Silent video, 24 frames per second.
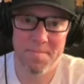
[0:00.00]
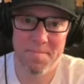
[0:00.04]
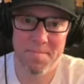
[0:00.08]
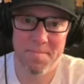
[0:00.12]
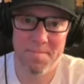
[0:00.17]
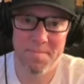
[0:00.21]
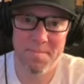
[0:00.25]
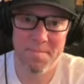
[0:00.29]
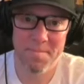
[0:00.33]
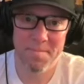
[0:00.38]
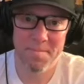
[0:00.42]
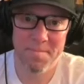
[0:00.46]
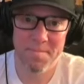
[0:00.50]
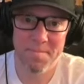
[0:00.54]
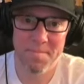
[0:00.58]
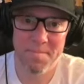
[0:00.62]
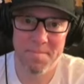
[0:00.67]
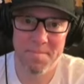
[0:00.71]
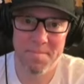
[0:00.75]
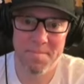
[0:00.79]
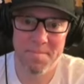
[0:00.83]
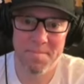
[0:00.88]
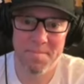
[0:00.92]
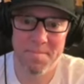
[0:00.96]

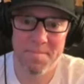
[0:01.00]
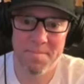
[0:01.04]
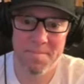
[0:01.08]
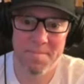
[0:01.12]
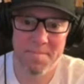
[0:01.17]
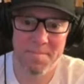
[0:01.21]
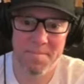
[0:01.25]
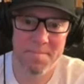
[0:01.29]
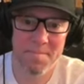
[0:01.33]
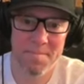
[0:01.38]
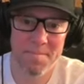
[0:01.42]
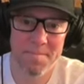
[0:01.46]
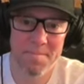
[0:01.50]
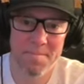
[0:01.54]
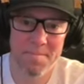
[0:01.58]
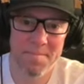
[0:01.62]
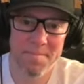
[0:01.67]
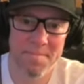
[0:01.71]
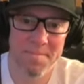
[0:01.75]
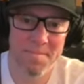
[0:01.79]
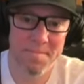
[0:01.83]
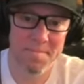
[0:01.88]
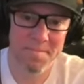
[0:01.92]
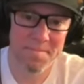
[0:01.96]

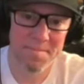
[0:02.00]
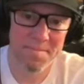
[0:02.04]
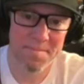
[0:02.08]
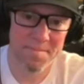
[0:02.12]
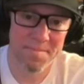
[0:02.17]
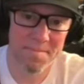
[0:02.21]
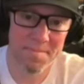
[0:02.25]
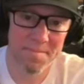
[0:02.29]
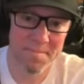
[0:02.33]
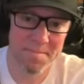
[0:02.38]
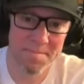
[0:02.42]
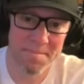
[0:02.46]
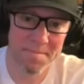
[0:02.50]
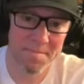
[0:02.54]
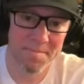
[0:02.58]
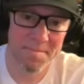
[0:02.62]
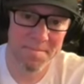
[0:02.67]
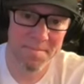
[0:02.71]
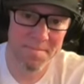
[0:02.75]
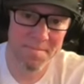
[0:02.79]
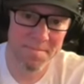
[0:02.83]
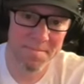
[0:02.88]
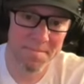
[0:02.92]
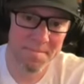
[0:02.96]

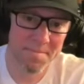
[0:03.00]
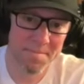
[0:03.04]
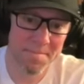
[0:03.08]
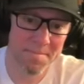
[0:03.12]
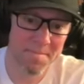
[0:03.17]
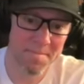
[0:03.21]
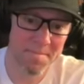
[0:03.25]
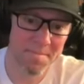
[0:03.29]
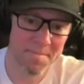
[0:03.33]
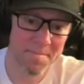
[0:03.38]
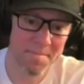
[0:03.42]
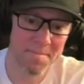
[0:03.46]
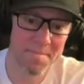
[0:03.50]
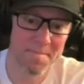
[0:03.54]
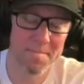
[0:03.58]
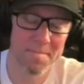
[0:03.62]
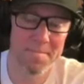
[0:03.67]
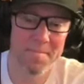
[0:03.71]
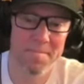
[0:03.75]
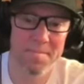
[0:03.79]
The person shown says nothing.